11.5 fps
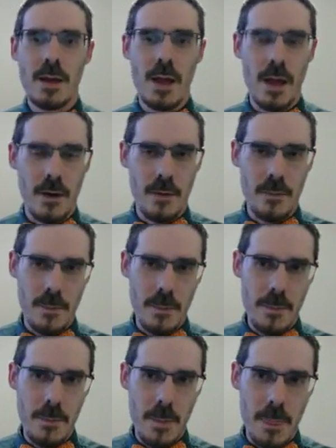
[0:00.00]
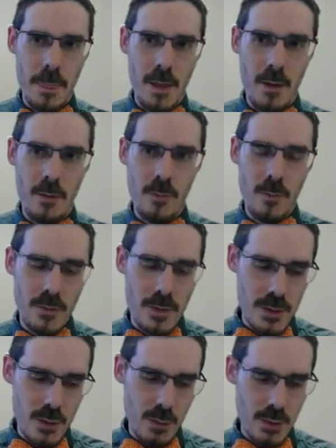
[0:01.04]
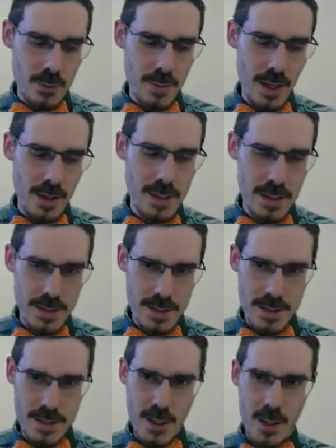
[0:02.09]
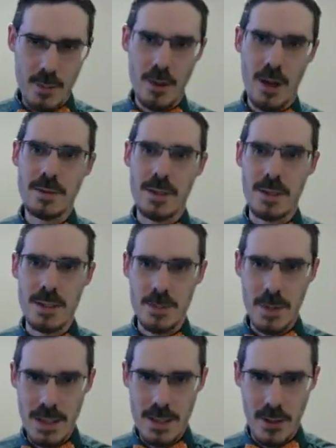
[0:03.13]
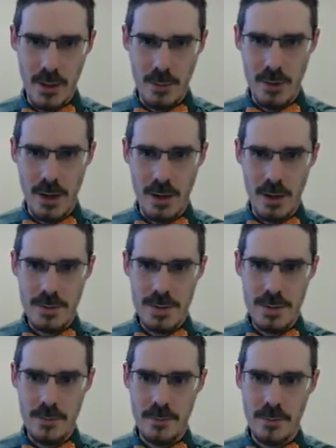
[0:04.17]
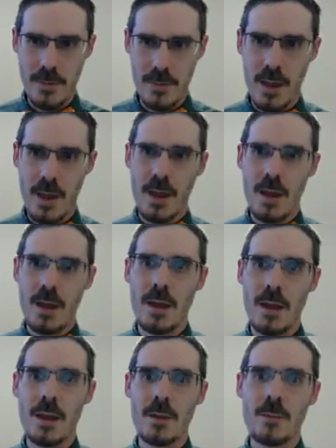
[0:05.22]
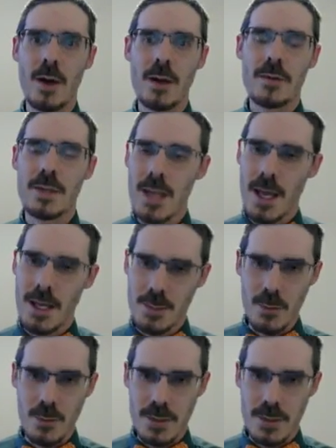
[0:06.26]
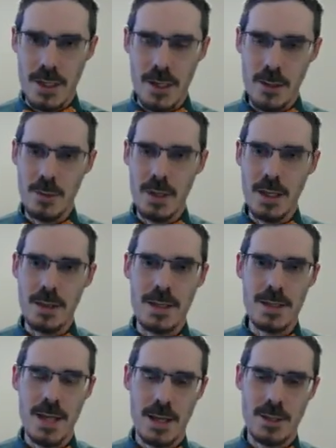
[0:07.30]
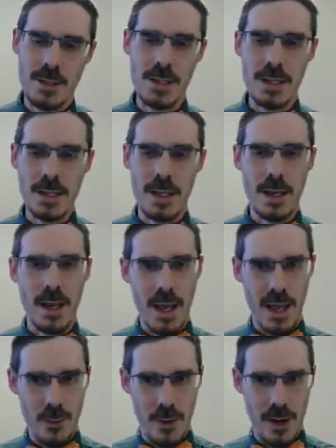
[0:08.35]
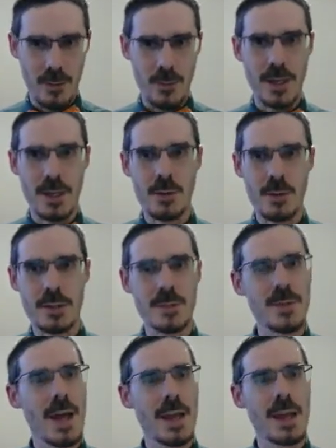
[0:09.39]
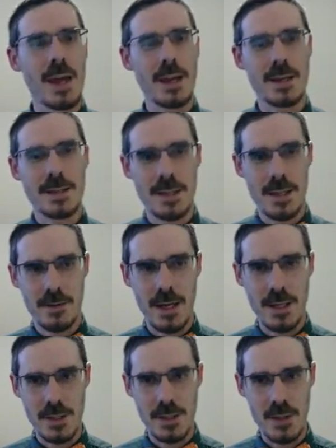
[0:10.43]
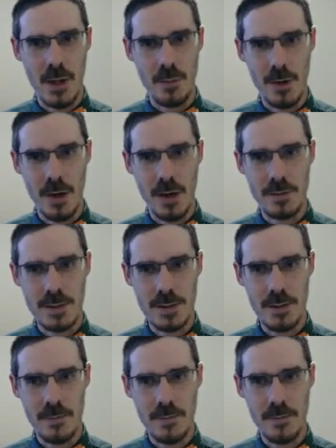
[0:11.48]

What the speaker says: Now, we've just talked about distance time graphs and speed time graphs. In one of the textbooks in Louis, there's actually an error when it talks about acceleration time graphs.